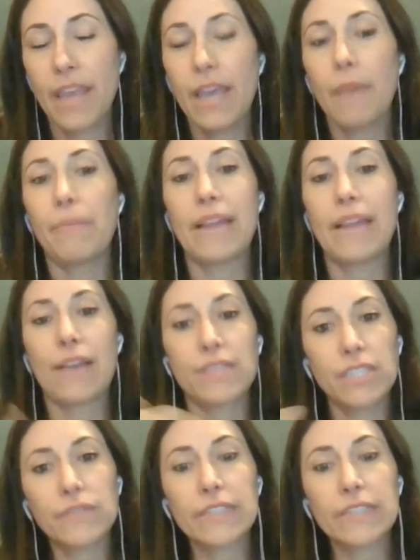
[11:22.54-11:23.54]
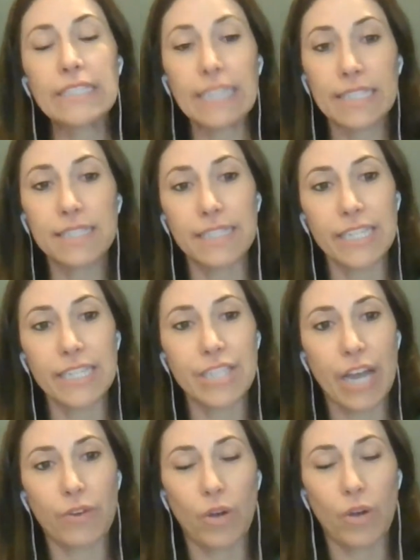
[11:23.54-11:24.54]
But now silver does leach
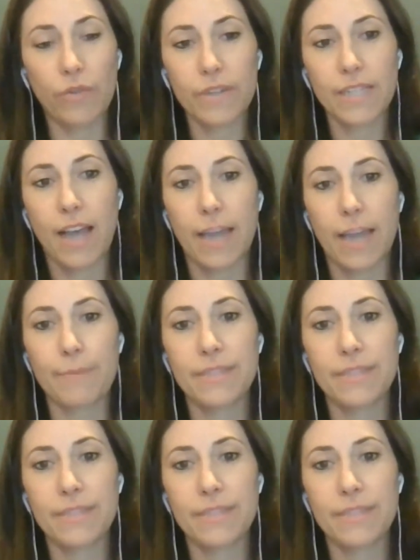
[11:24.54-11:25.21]
out over time.